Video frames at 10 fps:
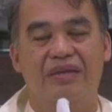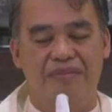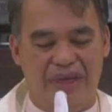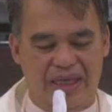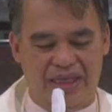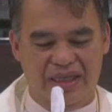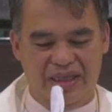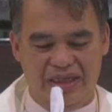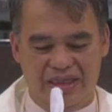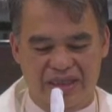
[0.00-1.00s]

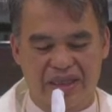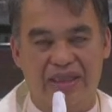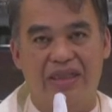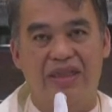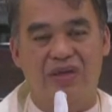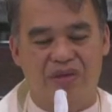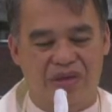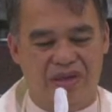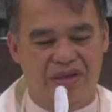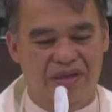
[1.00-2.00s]
May the
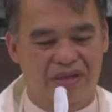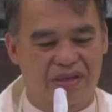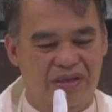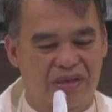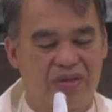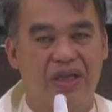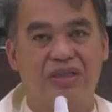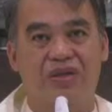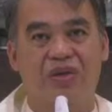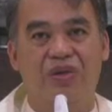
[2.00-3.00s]
Lord, who
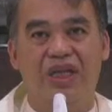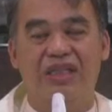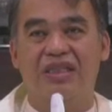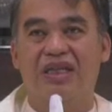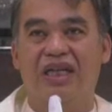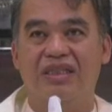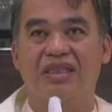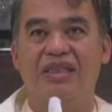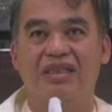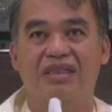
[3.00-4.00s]
has called us as
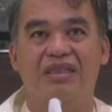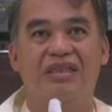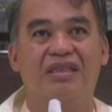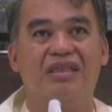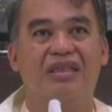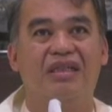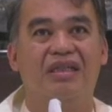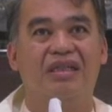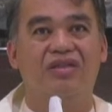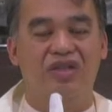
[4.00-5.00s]
His
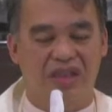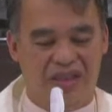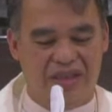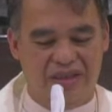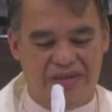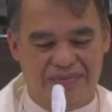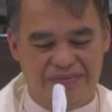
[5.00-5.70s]
children,